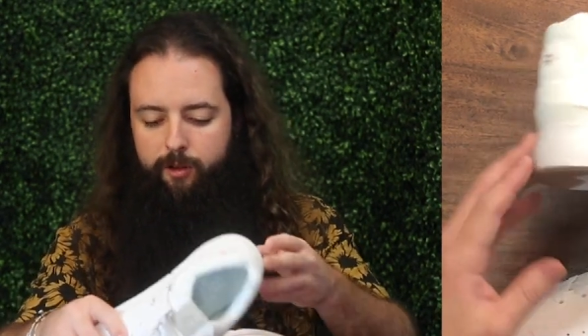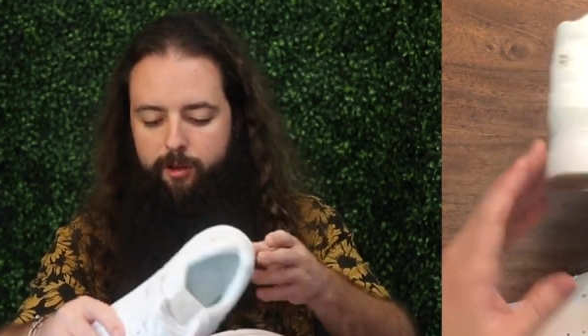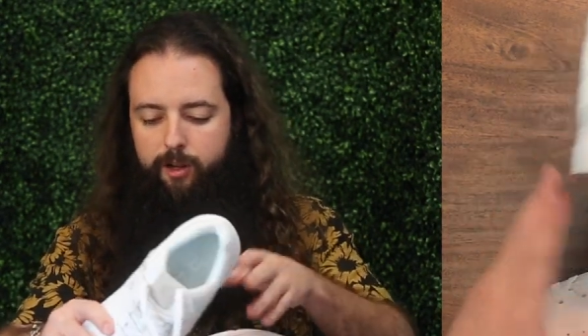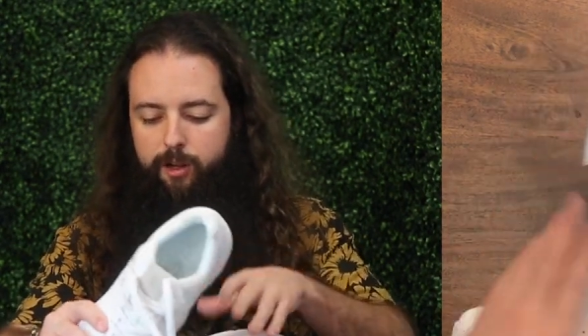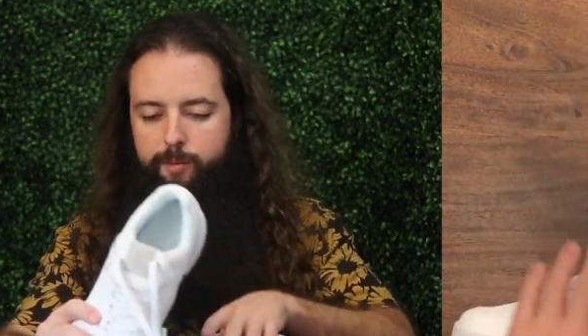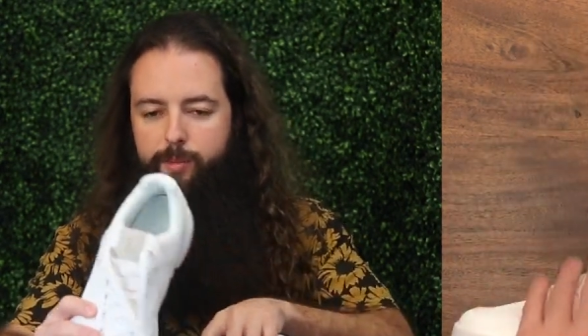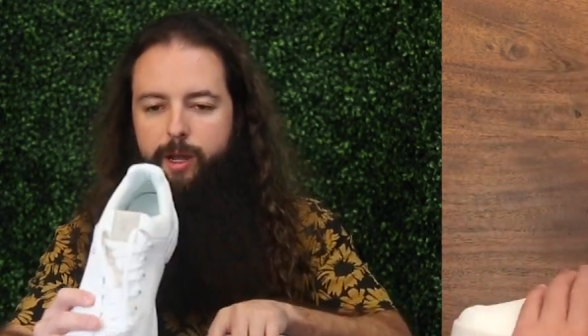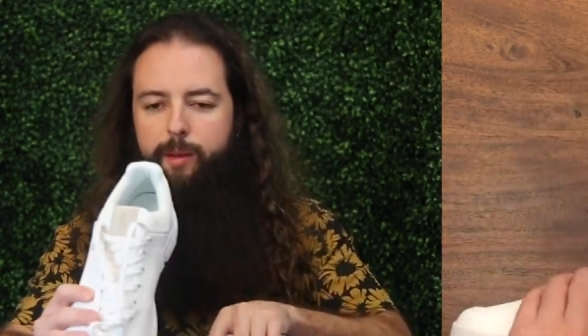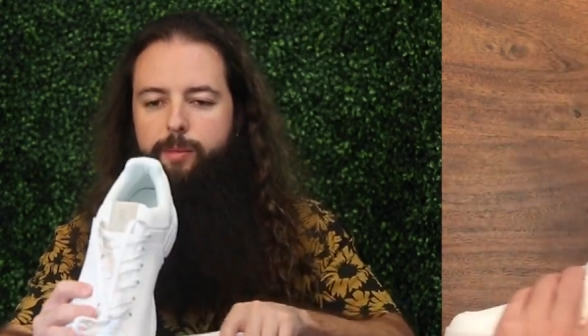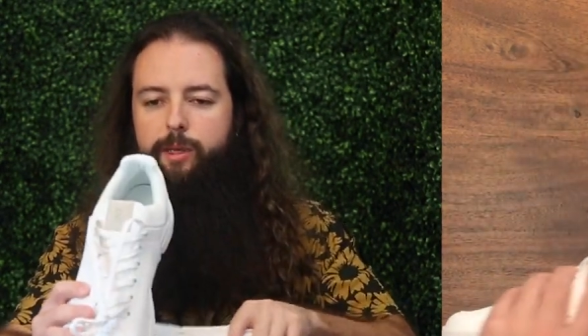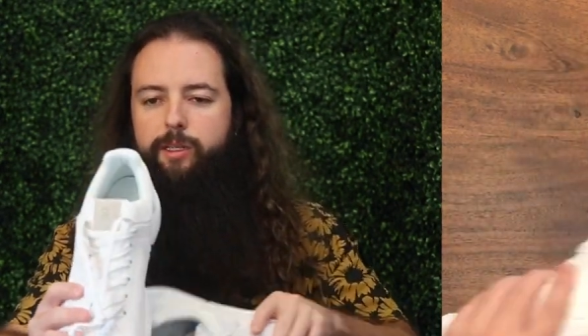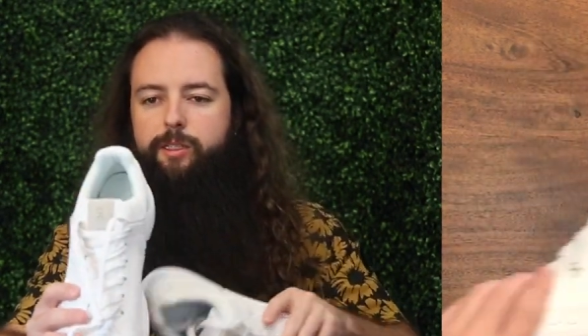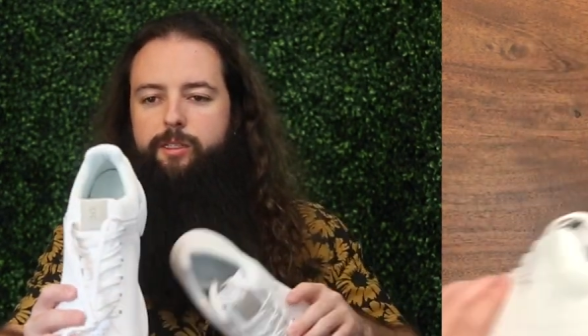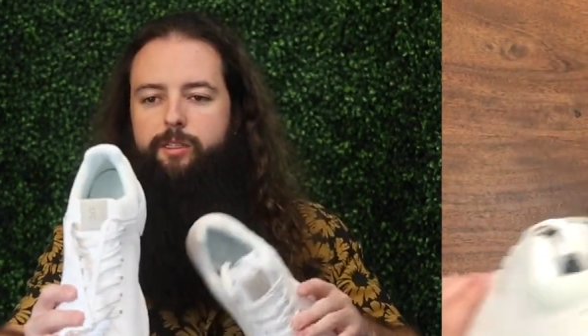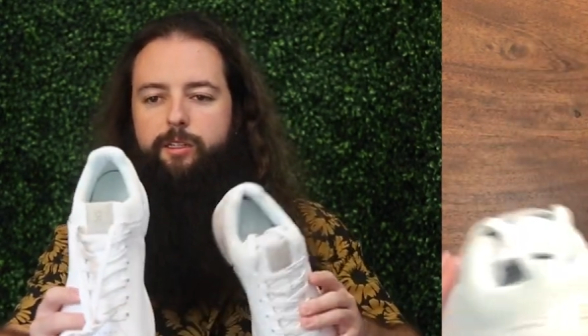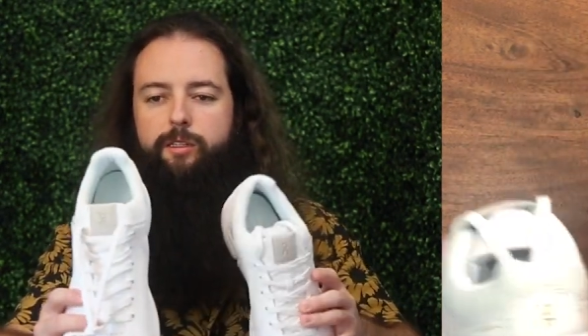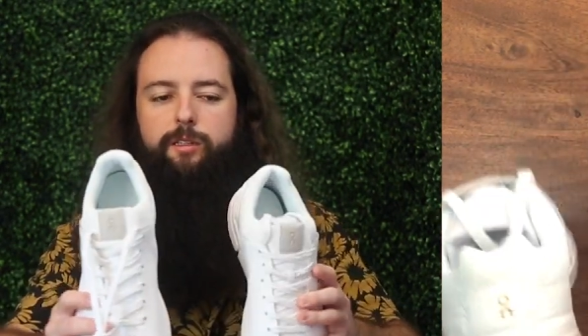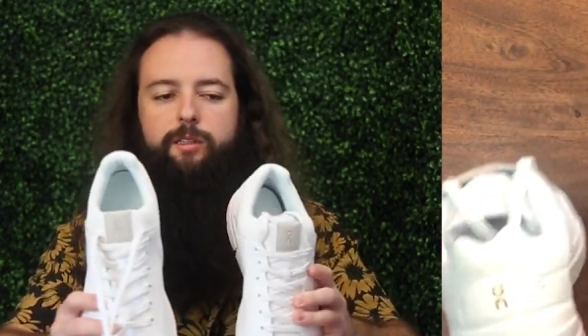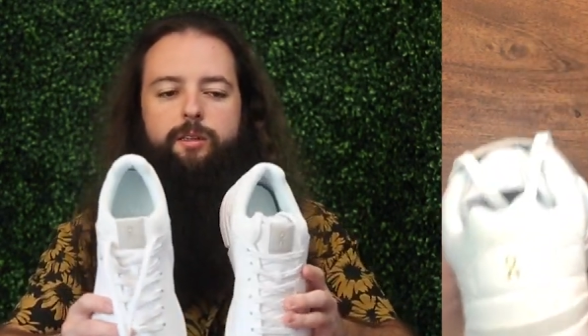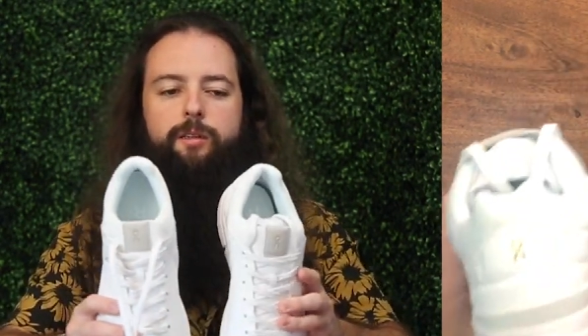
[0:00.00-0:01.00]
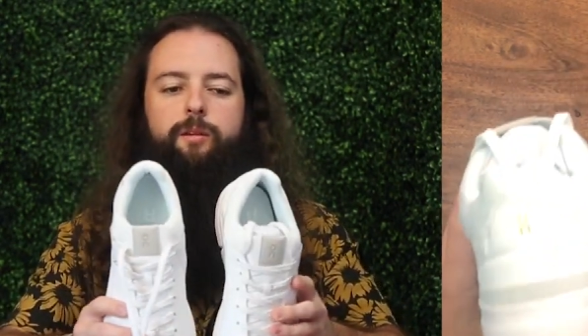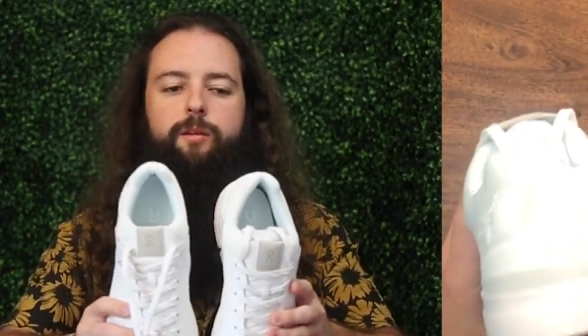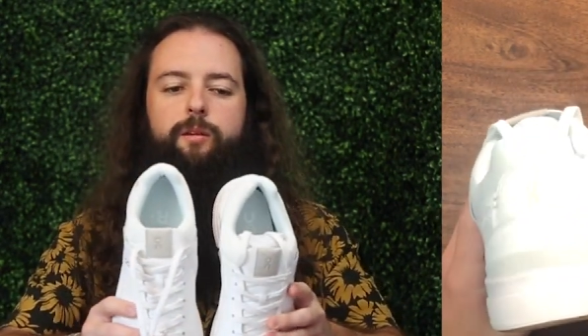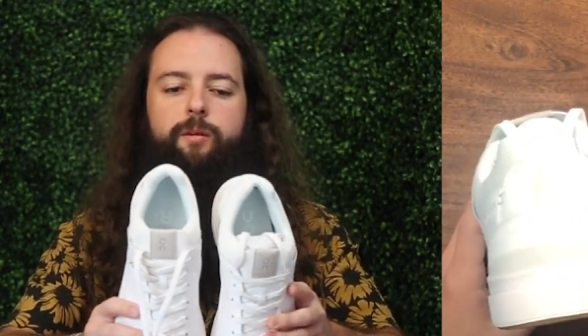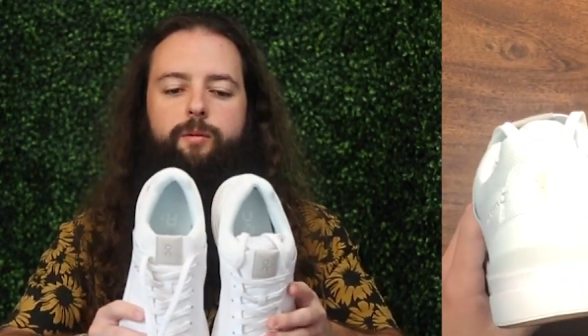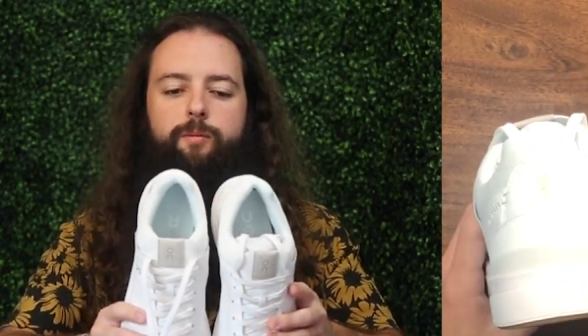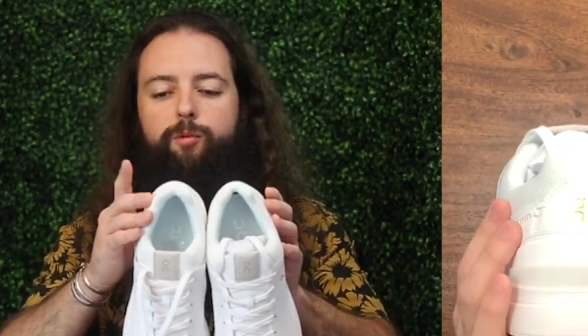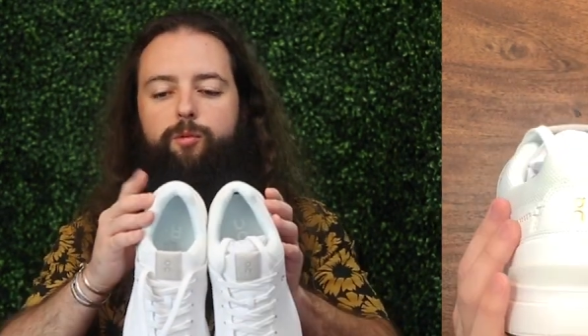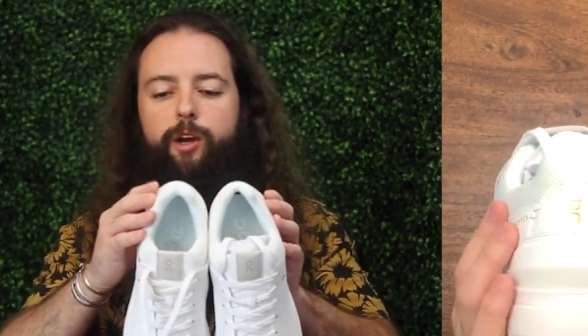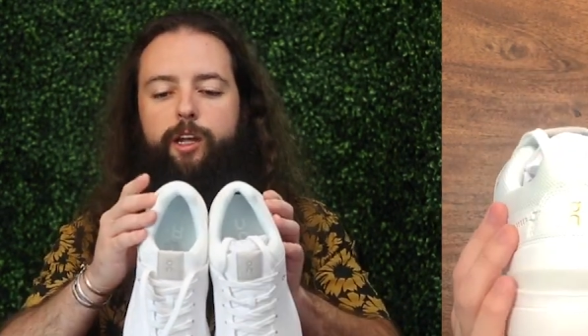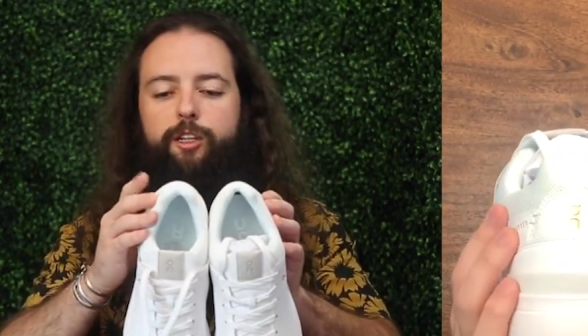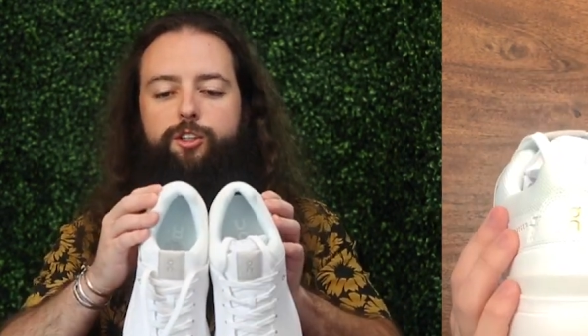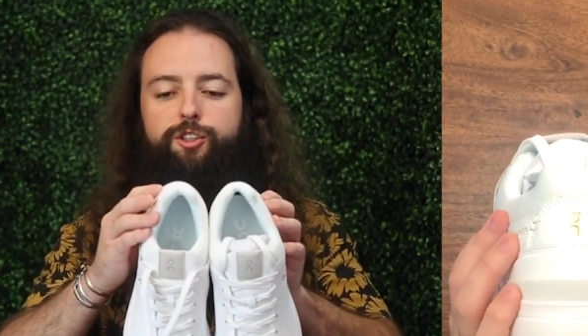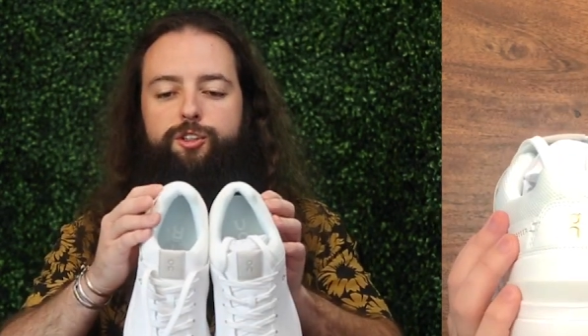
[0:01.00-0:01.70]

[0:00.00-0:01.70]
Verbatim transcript: Um, I missed this. The right